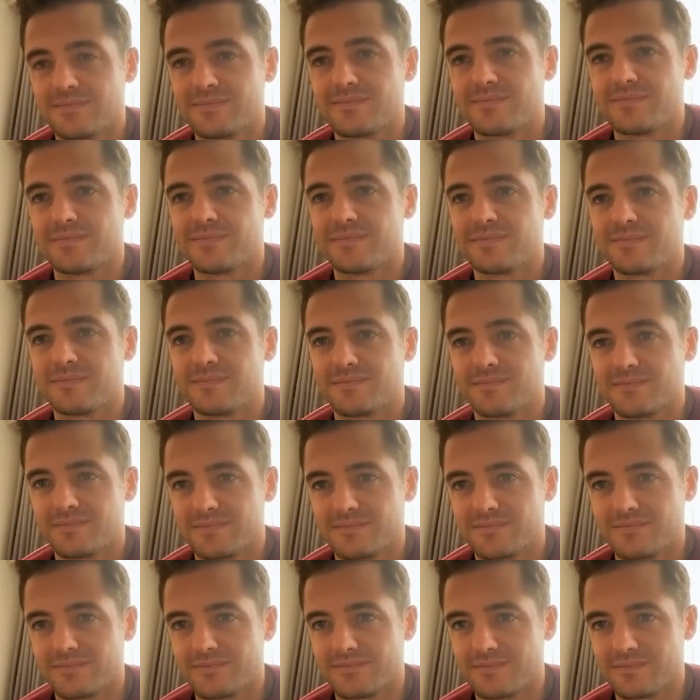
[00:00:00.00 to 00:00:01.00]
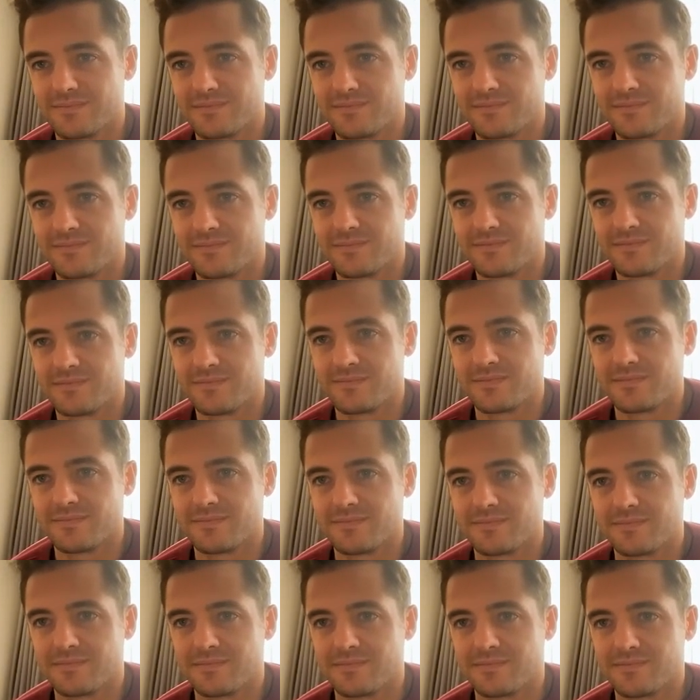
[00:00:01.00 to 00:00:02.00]

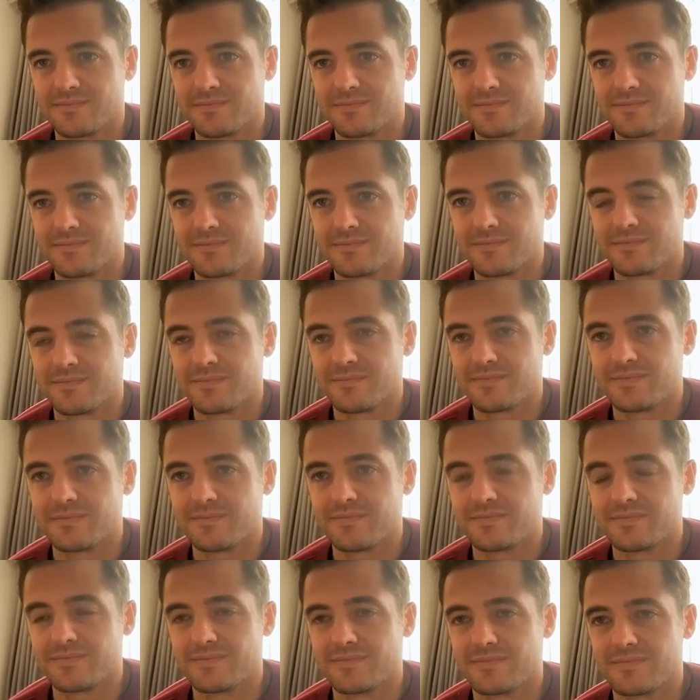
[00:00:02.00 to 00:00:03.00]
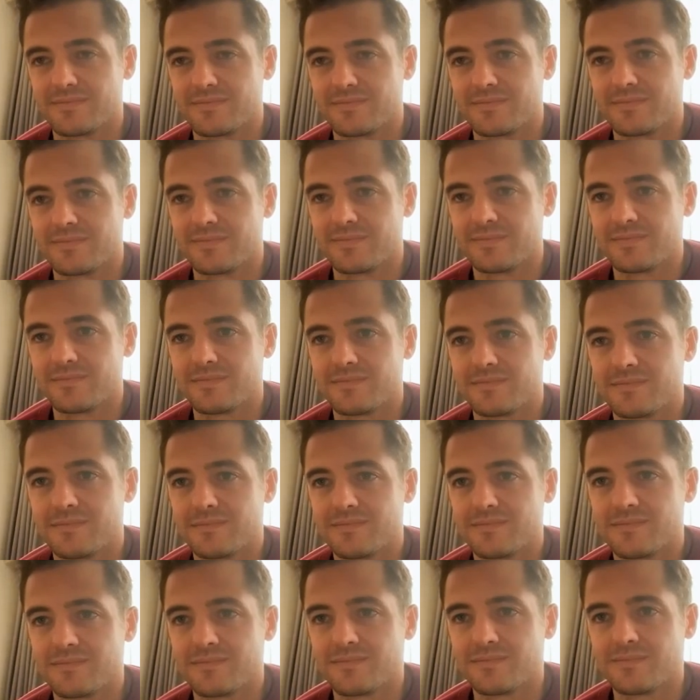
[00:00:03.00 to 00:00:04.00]

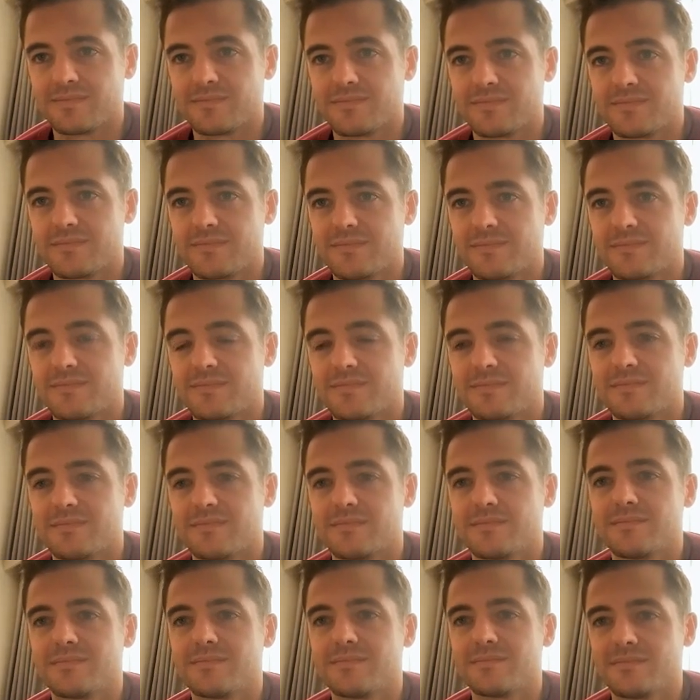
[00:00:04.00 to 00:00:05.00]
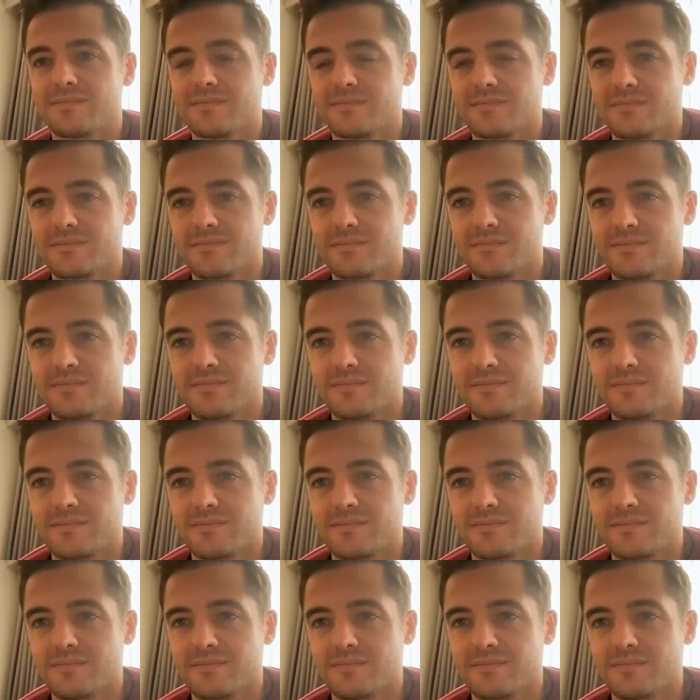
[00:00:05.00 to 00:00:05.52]
(silent)